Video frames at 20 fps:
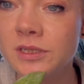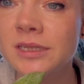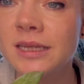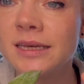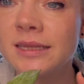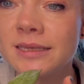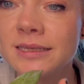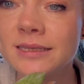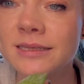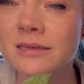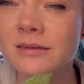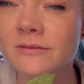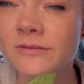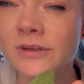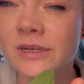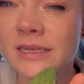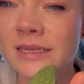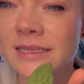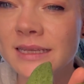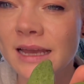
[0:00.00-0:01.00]
Like, the silver
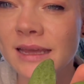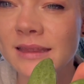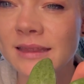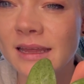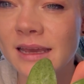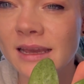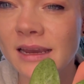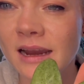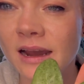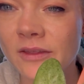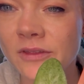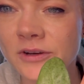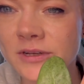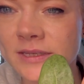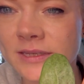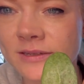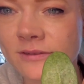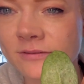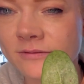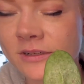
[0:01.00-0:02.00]
is unlike other
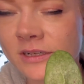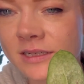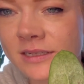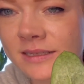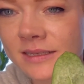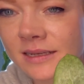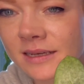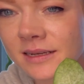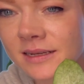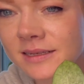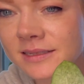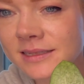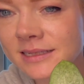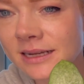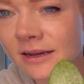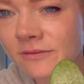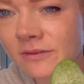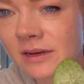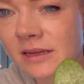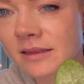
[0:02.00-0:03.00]
silvers. It is
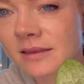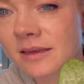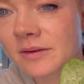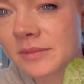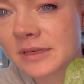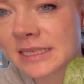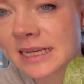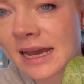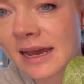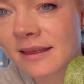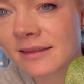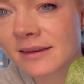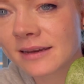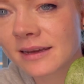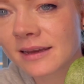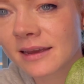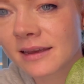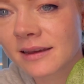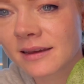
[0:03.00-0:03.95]
definitely metallic.